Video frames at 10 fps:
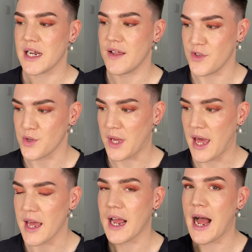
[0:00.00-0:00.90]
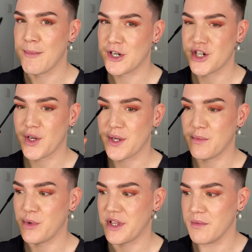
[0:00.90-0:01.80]
in the UK, I'm actually going in
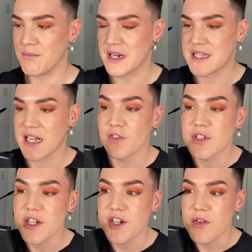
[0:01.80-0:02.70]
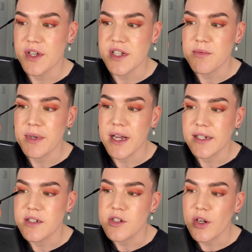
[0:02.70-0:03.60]
with it myself because I don't think it's something I
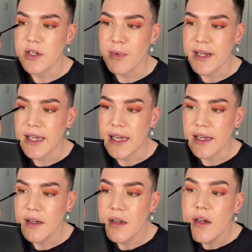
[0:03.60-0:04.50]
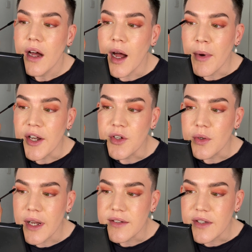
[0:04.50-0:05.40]
can stock in my kit. I do
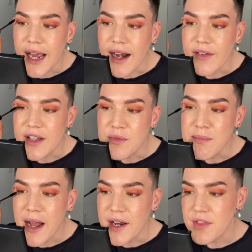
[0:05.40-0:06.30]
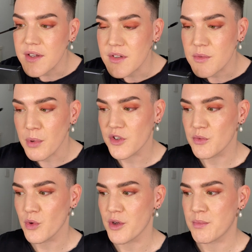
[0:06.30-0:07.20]
like to carry as many things as
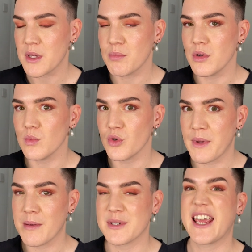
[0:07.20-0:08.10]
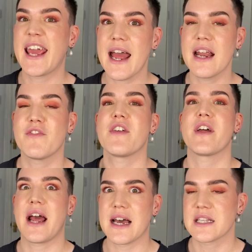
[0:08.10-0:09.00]
possible that people would be able to get if they
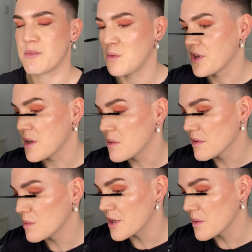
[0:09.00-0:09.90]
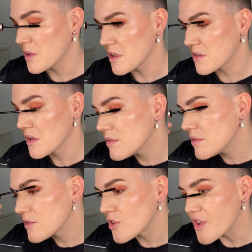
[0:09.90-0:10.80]
then asked me what it was.
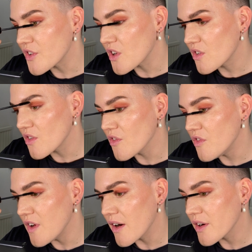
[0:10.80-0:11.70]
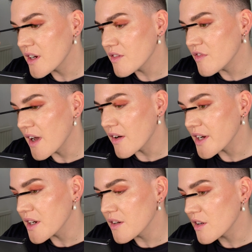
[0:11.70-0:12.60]
So this is very,
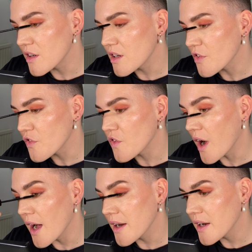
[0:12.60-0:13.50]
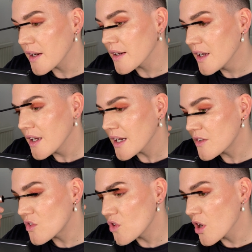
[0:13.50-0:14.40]
very defining.
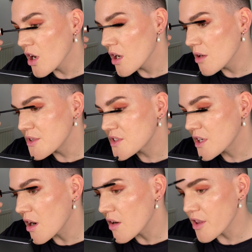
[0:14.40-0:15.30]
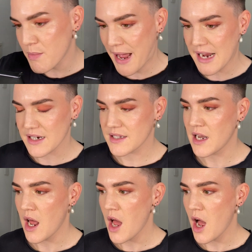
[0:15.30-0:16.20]
It's not a mascara that packs
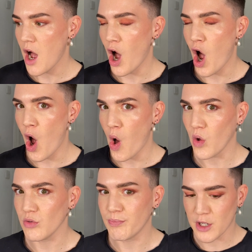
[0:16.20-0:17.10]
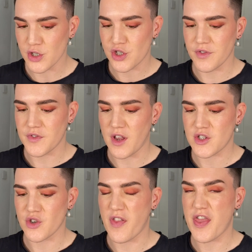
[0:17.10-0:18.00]
a whole bunch of
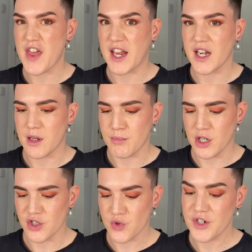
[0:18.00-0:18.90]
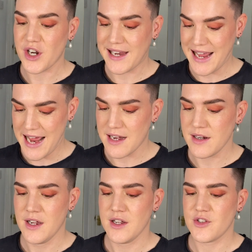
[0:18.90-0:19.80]
sort of thickening punch, which again,
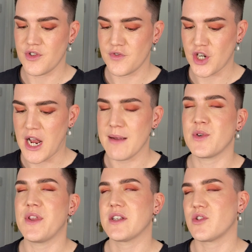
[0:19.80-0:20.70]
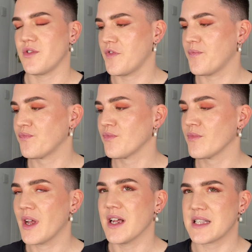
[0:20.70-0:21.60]
sort of chimes with that sort of
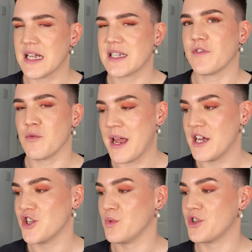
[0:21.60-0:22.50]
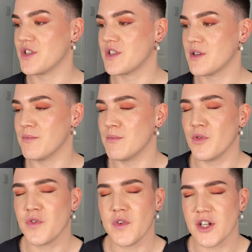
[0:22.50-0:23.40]
aesthetic from Asia, which is more
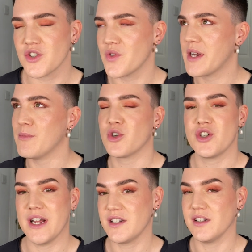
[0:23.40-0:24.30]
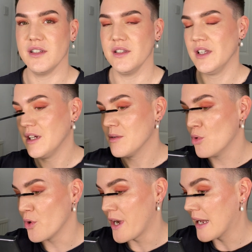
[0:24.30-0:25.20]
fluttery, more gentle,
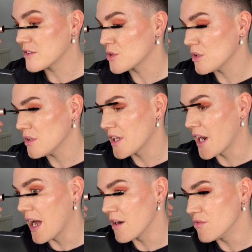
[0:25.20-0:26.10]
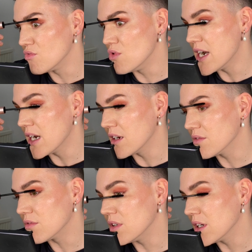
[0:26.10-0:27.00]
more natural. And I really,
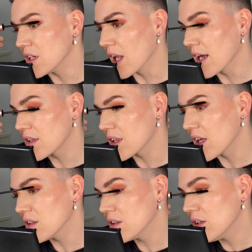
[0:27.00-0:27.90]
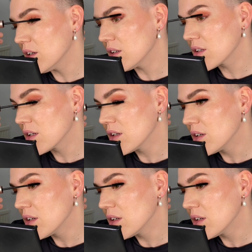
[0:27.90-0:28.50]
really like that look.